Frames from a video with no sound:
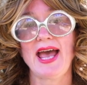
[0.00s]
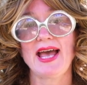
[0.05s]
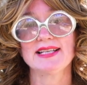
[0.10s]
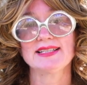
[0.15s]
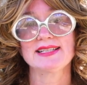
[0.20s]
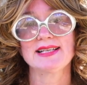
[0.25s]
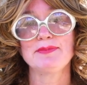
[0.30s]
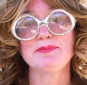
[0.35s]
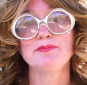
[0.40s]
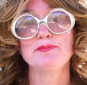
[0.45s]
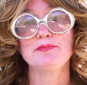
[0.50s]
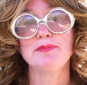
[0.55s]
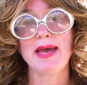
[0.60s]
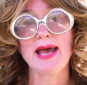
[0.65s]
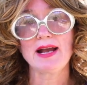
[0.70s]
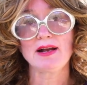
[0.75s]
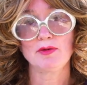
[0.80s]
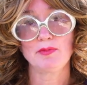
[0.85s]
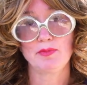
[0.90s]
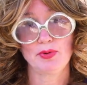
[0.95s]
has a
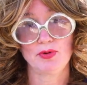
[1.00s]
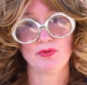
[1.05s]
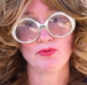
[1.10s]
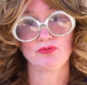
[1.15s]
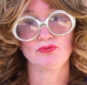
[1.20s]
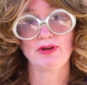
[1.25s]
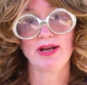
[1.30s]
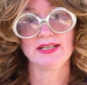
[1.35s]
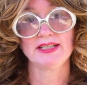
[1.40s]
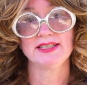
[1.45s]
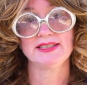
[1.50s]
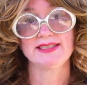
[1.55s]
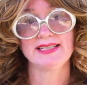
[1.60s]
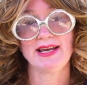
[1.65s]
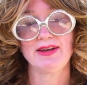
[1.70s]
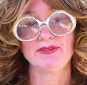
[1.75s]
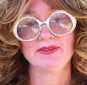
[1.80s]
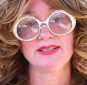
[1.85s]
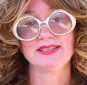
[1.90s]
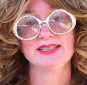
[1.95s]
backbone running
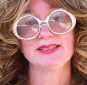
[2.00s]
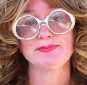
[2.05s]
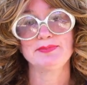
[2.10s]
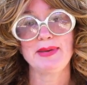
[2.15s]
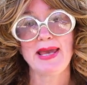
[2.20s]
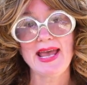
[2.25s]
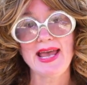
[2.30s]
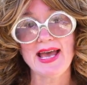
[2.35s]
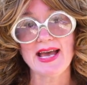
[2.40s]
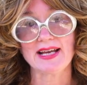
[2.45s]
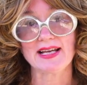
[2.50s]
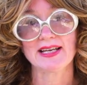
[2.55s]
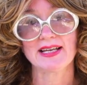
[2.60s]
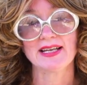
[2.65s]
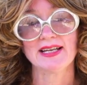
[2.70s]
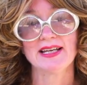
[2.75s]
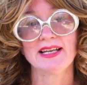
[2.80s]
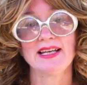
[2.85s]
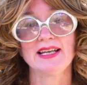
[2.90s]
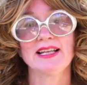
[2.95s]
down its back,
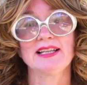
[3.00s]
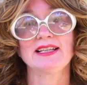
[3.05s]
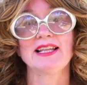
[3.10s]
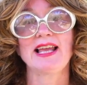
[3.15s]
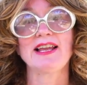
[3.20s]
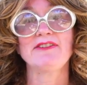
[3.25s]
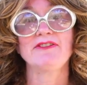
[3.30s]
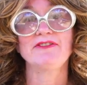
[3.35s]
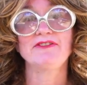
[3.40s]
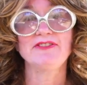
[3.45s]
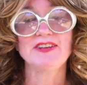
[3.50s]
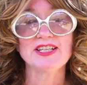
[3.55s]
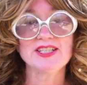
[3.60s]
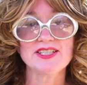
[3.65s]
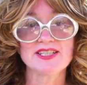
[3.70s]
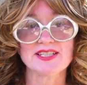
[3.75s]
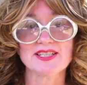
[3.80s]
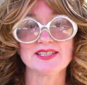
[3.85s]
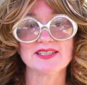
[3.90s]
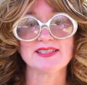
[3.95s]
like
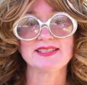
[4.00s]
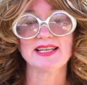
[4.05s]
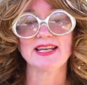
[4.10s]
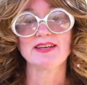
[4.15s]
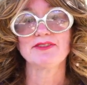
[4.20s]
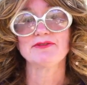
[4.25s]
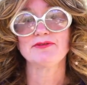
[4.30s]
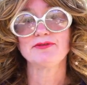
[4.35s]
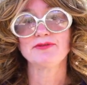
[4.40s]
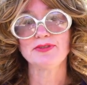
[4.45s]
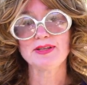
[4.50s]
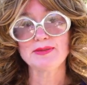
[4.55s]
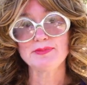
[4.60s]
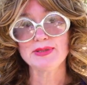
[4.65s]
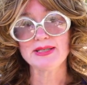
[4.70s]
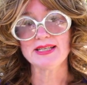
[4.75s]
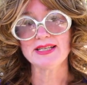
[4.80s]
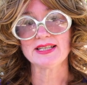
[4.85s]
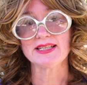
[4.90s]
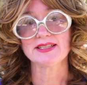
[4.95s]
fishes,
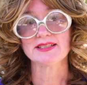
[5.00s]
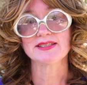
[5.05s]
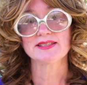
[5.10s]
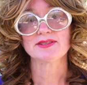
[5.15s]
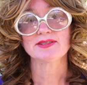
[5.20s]
amphibians,